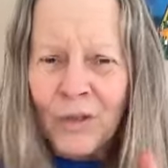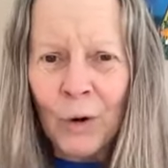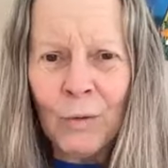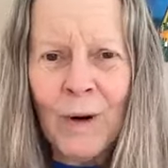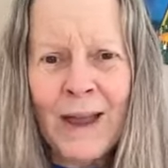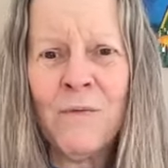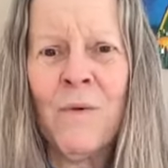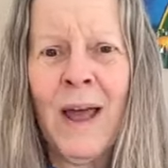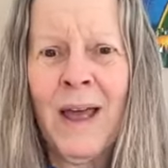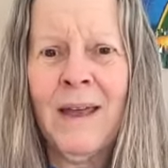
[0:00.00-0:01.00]
the right
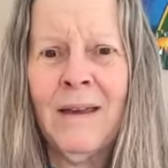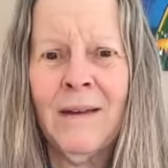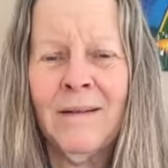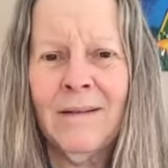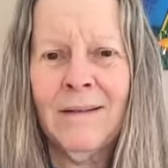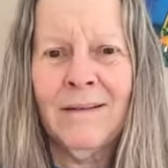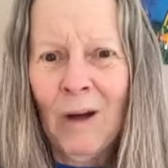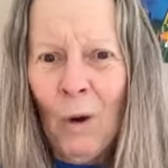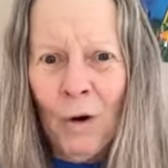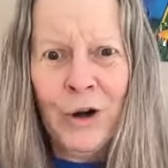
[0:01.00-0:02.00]
way
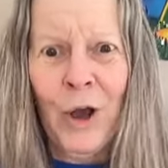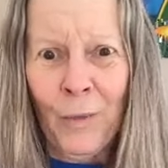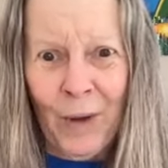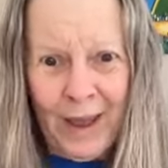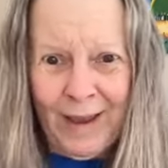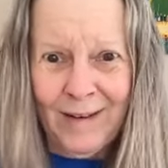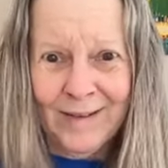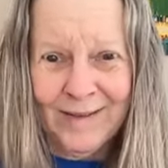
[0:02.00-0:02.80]
or no way.